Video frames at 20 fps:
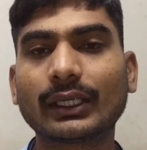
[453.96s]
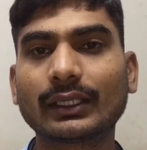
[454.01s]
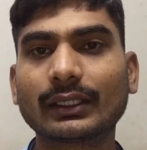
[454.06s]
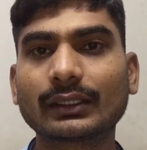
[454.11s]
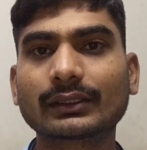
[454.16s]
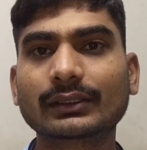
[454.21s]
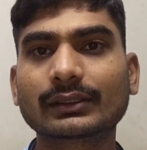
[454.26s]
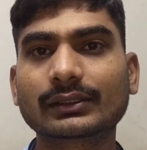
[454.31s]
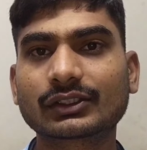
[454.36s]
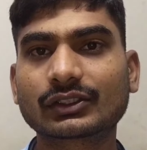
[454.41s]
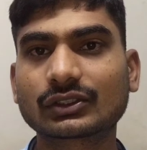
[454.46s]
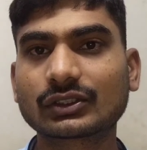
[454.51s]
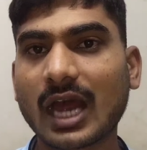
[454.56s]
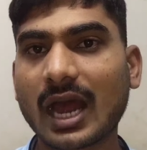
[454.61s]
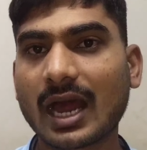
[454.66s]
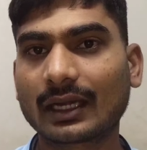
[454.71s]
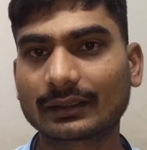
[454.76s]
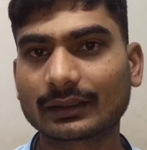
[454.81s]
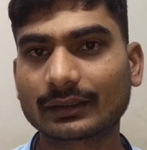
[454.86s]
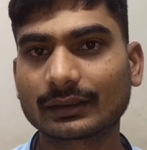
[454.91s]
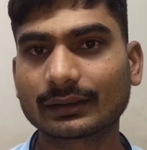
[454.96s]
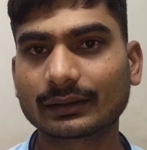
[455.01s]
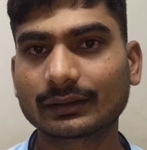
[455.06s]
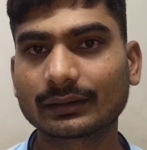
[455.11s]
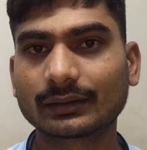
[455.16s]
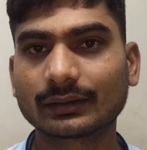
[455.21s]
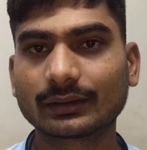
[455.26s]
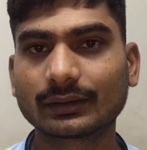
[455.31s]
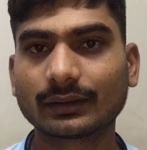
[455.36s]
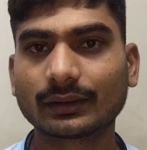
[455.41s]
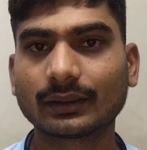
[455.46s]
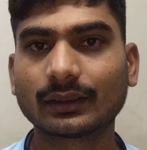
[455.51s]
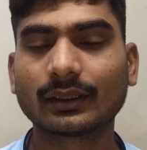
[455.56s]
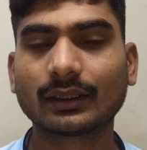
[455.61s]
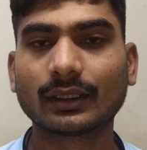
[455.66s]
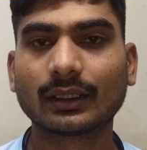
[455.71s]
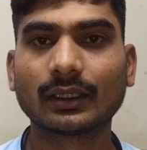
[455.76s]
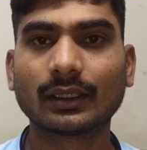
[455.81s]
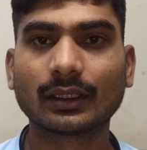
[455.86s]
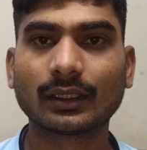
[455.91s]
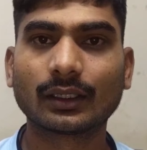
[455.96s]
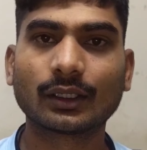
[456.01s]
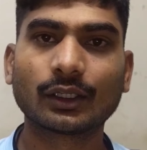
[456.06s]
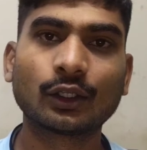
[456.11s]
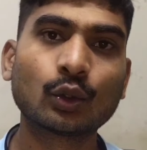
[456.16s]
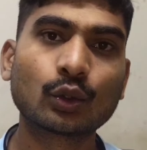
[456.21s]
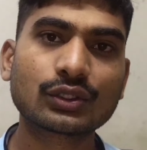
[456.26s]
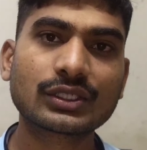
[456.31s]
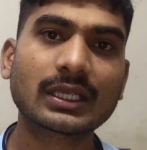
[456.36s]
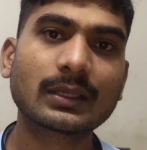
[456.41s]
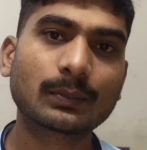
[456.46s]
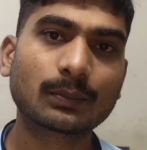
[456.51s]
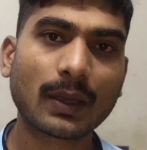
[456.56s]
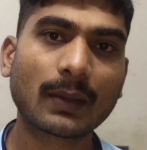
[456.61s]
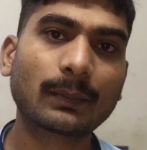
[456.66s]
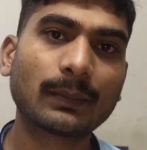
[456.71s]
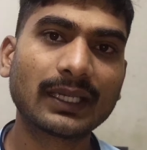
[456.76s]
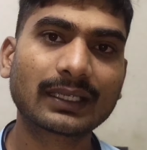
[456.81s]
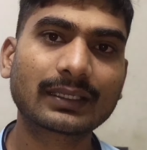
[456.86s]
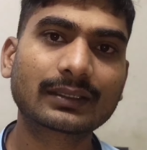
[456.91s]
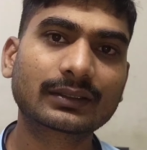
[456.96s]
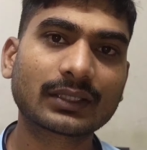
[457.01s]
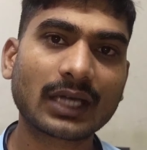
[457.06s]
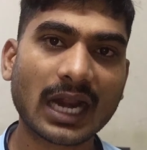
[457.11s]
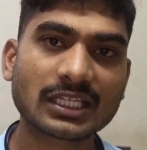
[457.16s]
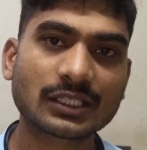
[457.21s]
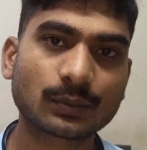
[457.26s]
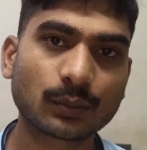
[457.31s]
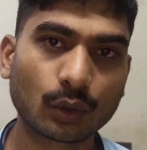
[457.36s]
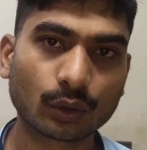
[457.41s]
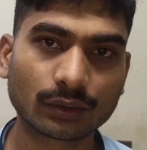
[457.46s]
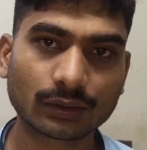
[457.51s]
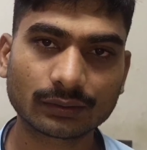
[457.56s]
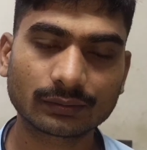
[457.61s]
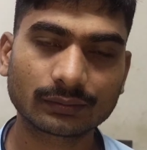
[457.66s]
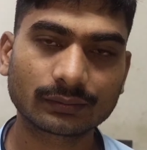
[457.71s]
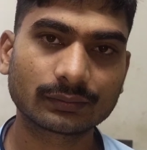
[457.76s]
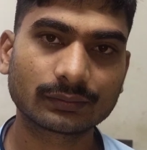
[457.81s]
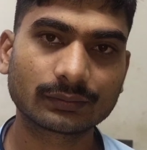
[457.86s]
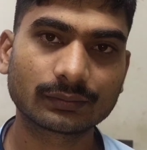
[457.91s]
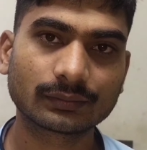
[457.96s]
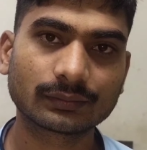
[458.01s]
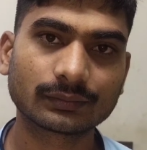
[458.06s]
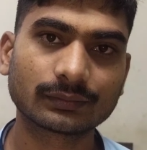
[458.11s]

If we start using public transport,